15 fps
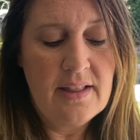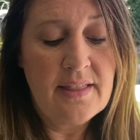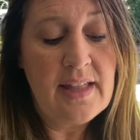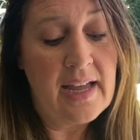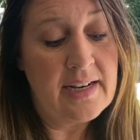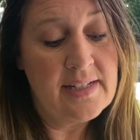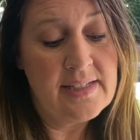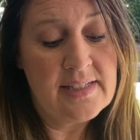
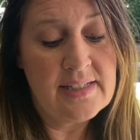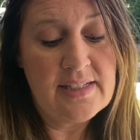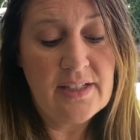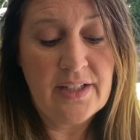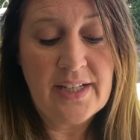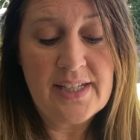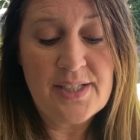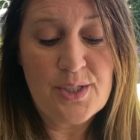That is,
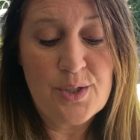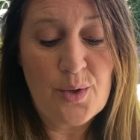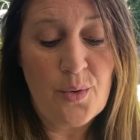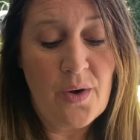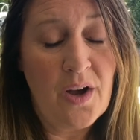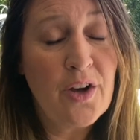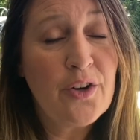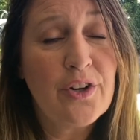until he gets
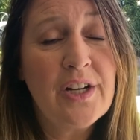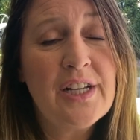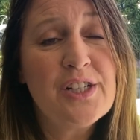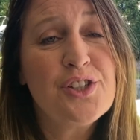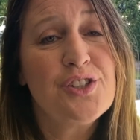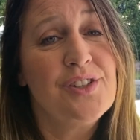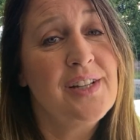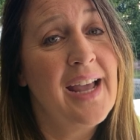so hungry he
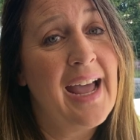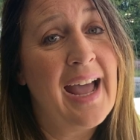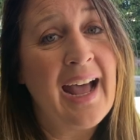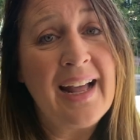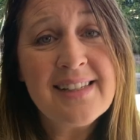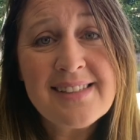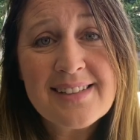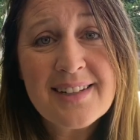just
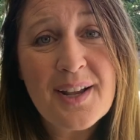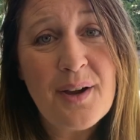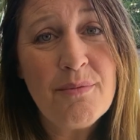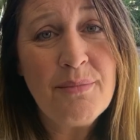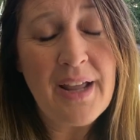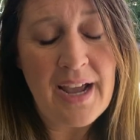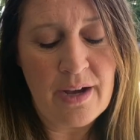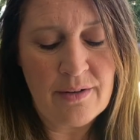has to
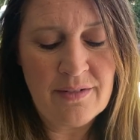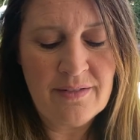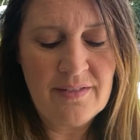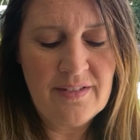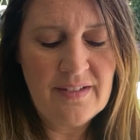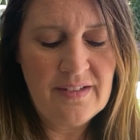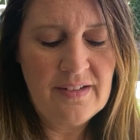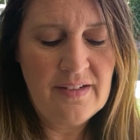come down."
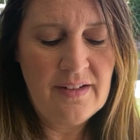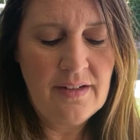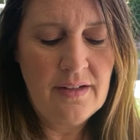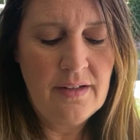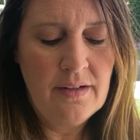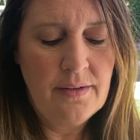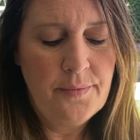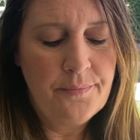
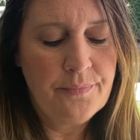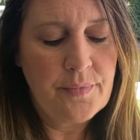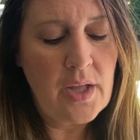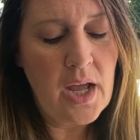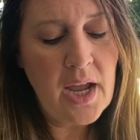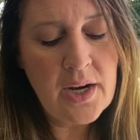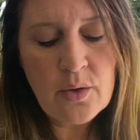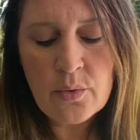
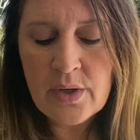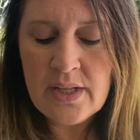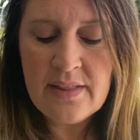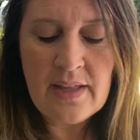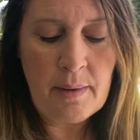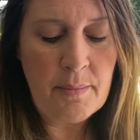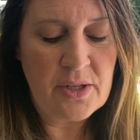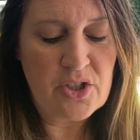"I don't need
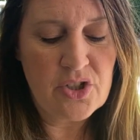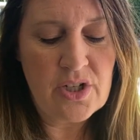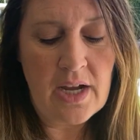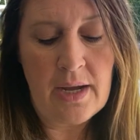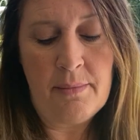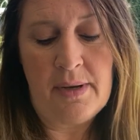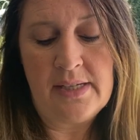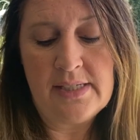that much
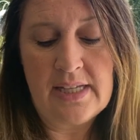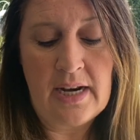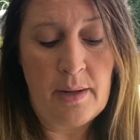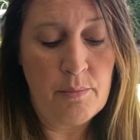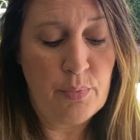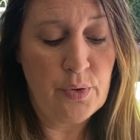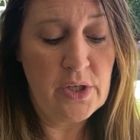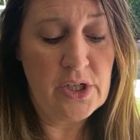time," I said.
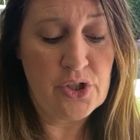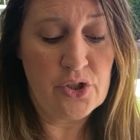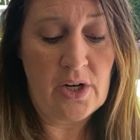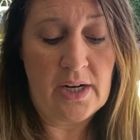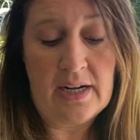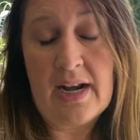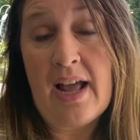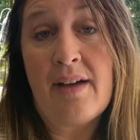"I'm pretty sure
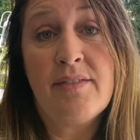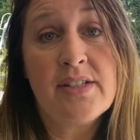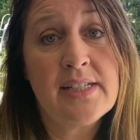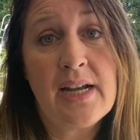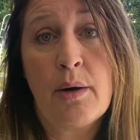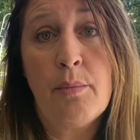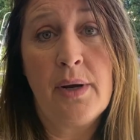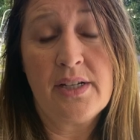I can have it
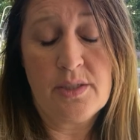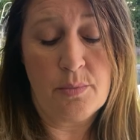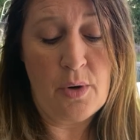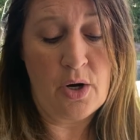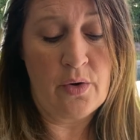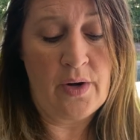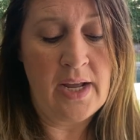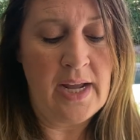down by
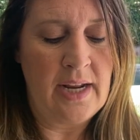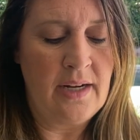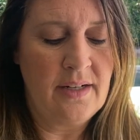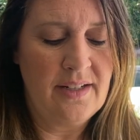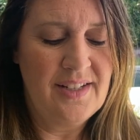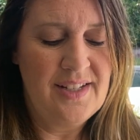tomorrow night."